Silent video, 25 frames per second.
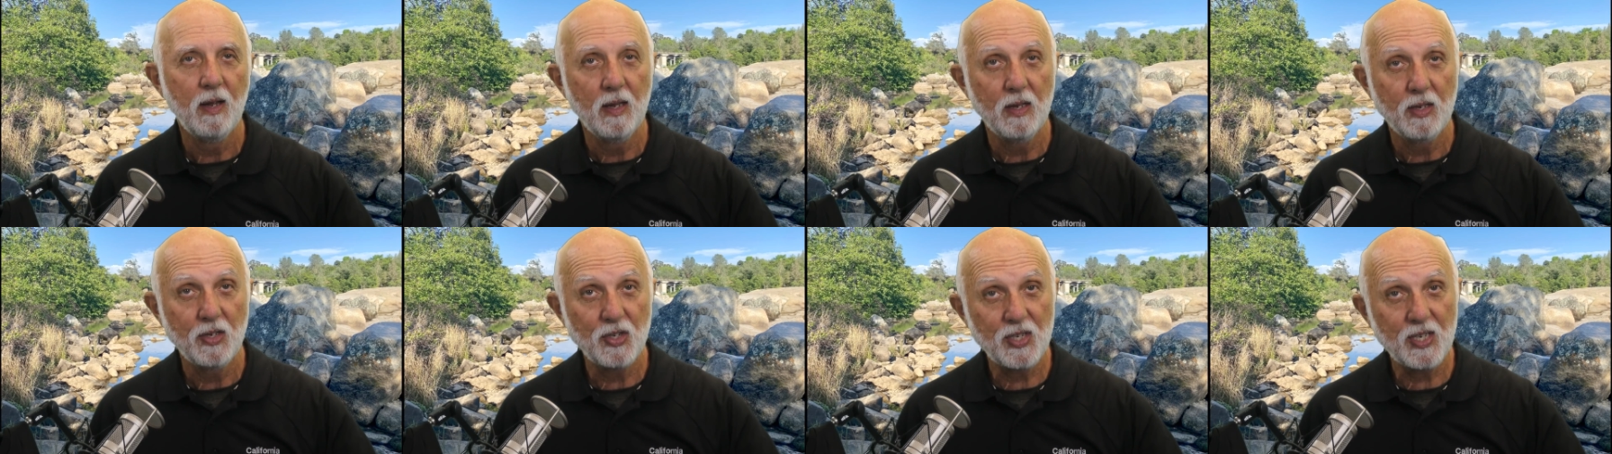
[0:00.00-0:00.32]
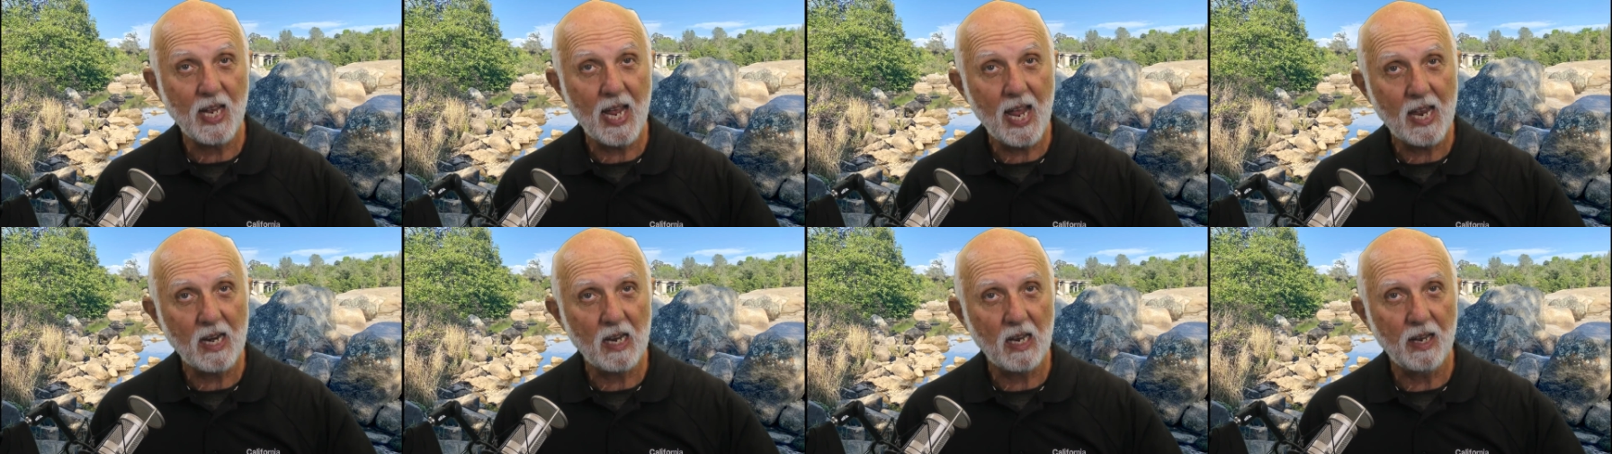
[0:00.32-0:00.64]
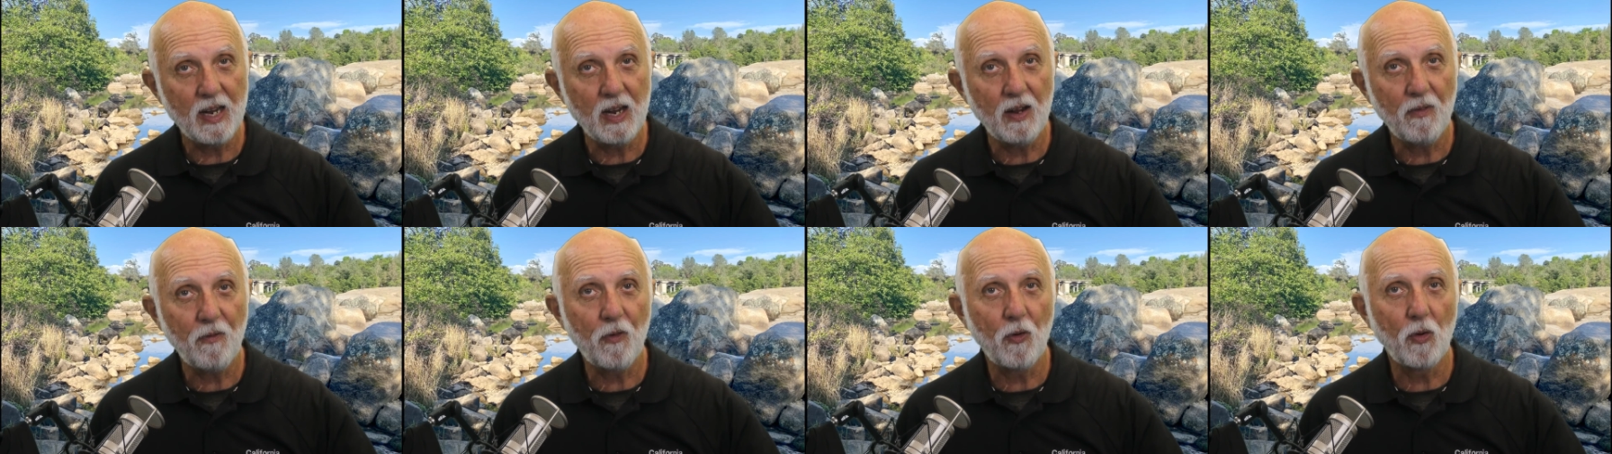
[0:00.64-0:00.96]

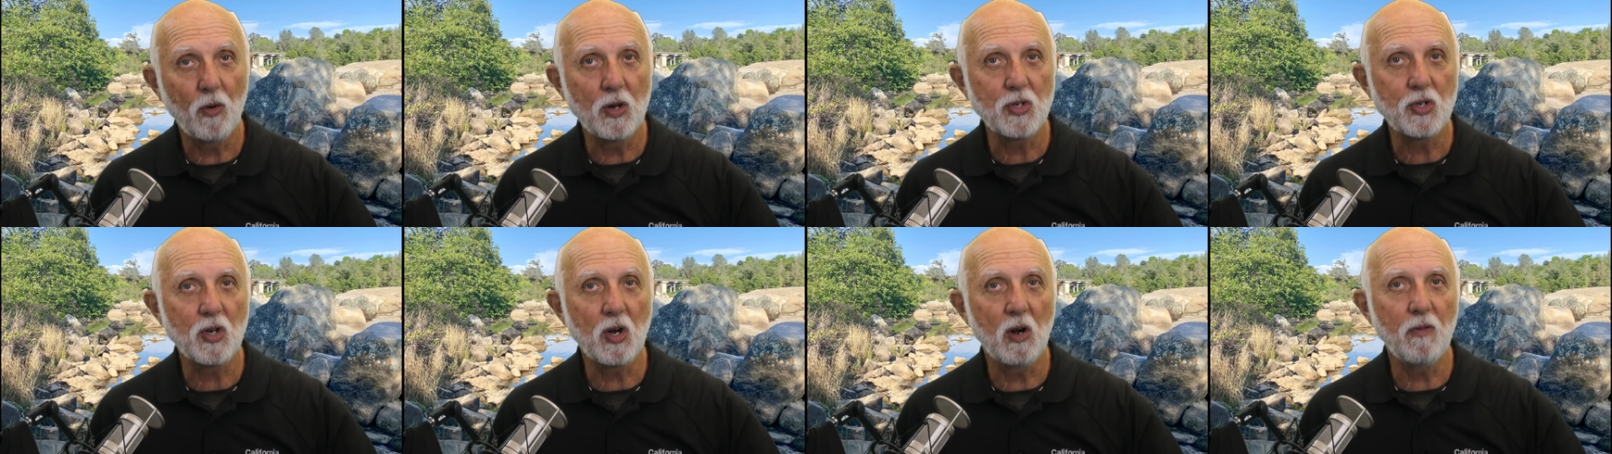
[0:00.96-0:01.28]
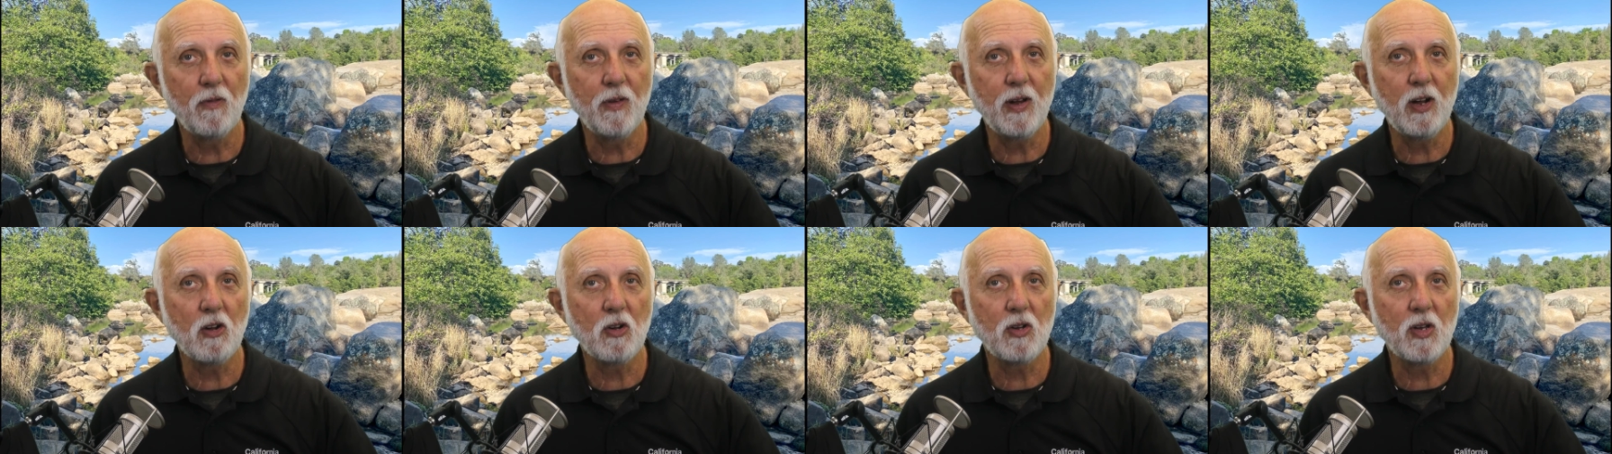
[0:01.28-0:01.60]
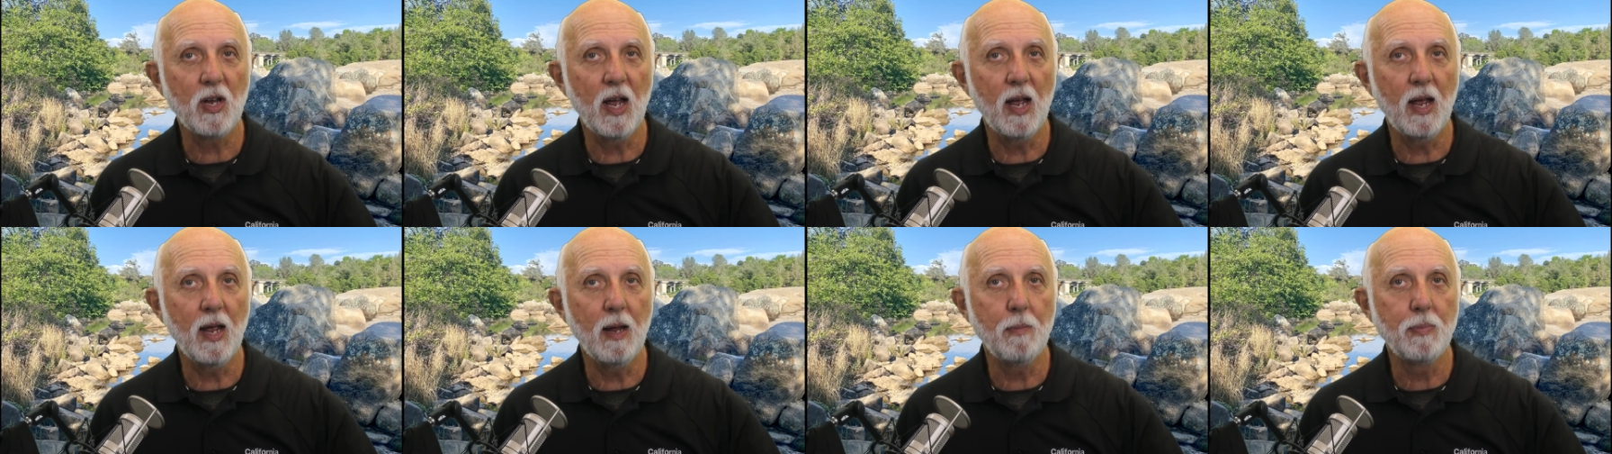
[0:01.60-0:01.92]
Sadly, for us RVer
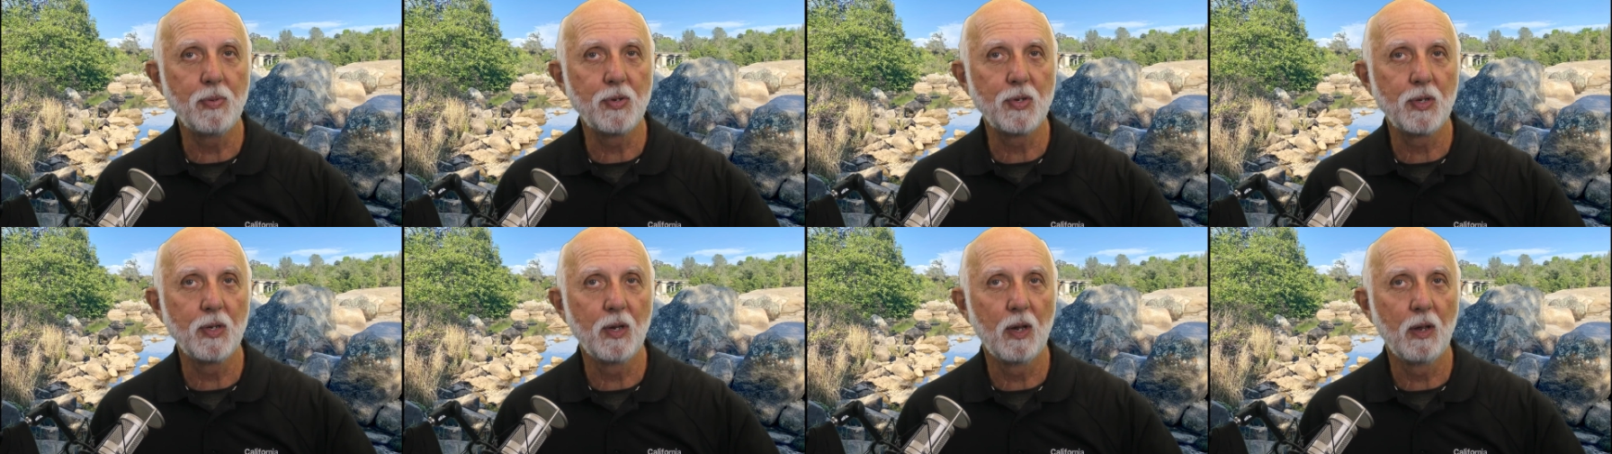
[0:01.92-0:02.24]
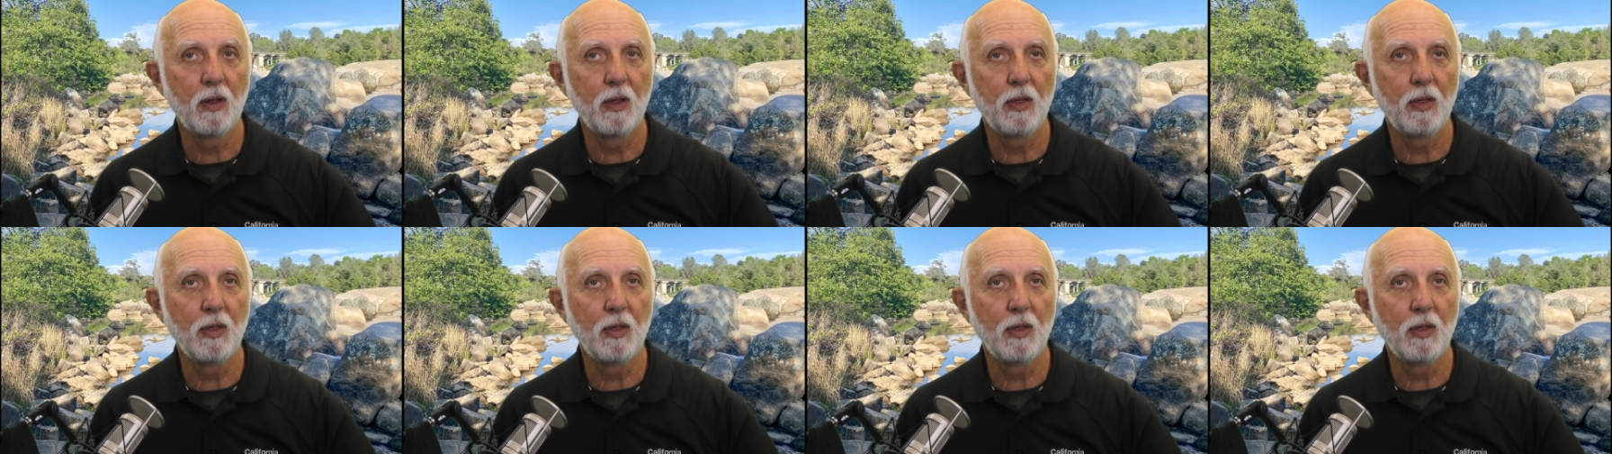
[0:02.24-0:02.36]
types,